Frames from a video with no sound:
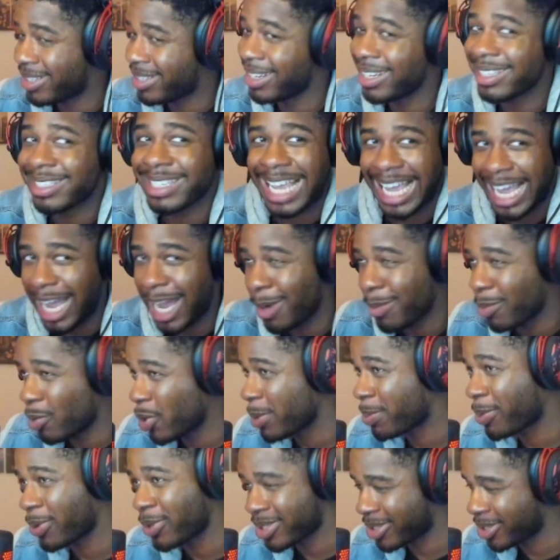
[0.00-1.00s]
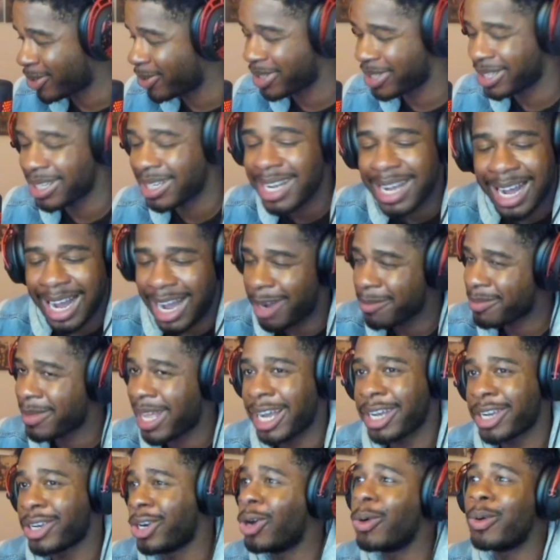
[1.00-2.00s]
to this cowboy persona. I'm
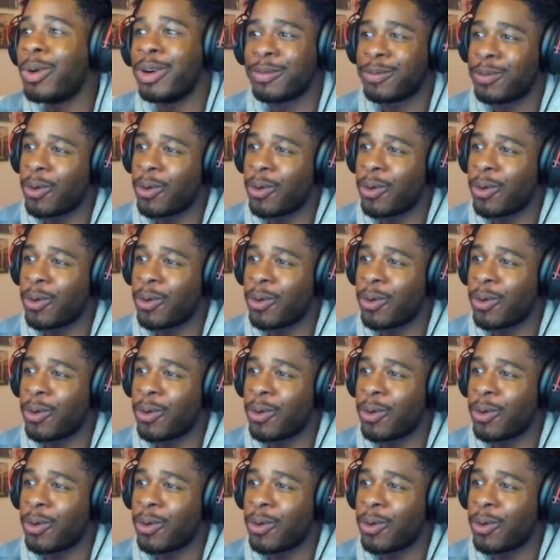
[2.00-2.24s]
not going